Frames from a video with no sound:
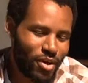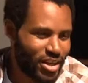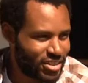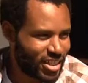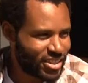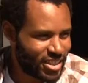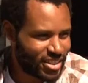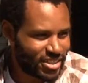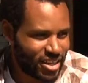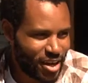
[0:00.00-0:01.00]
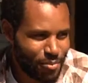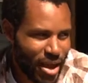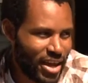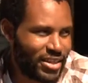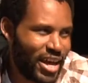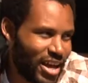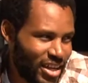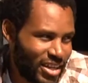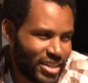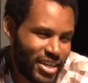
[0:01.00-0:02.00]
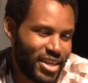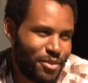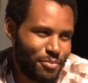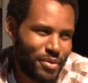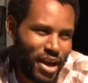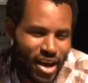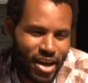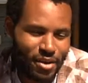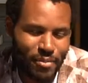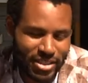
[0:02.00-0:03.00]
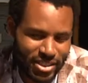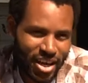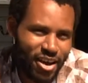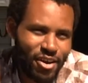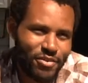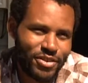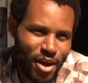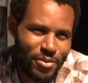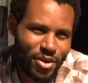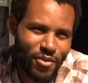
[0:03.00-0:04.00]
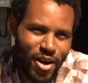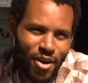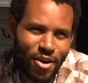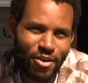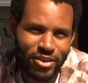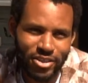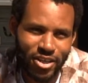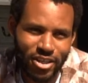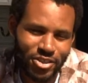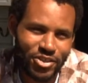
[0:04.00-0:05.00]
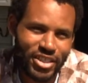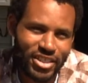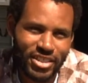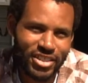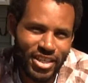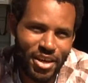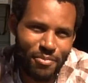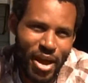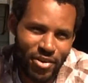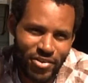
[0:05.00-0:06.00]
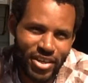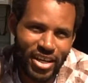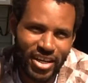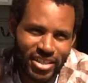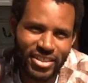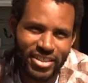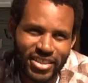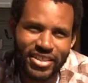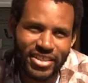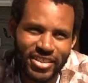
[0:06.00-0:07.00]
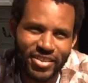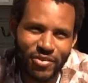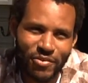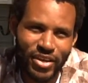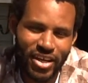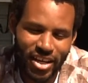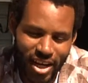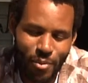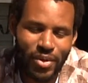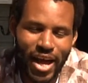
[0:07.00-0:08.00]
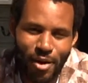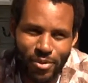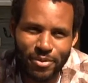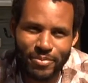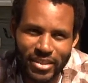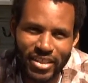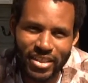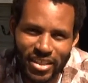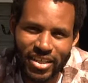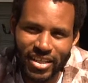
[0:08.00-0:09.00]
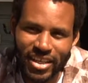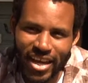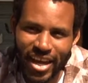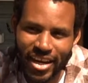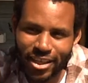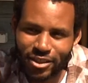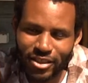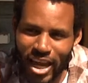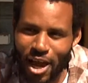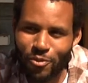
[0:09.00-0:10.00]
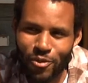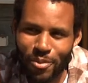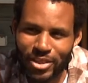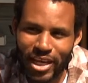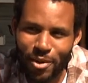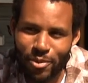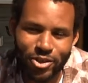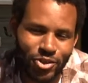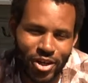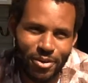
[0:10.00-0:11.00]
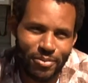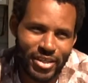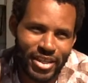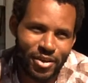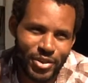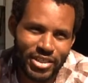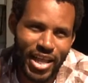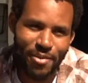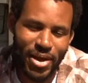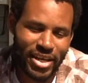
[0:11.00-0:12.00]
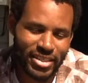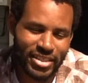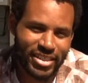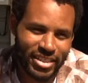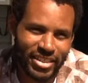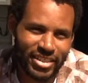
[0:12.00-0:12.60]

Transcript: Project is a band that uh, myself, Tommy Guerrero, Chuck Treece, and Matt Rodriguez. We've done a couple albums, and, and it came from a skateboard trip we did with Slap Magazine.